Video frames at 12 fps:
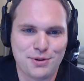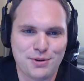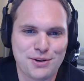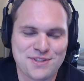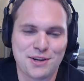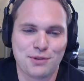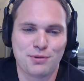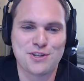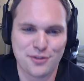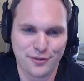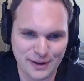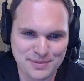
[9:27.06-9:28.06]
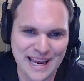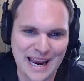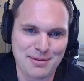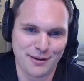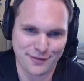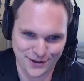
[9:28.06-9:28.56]
were using the original flip
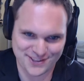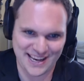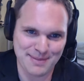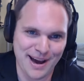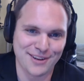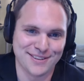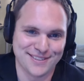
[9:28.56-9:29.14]
cam that first came out.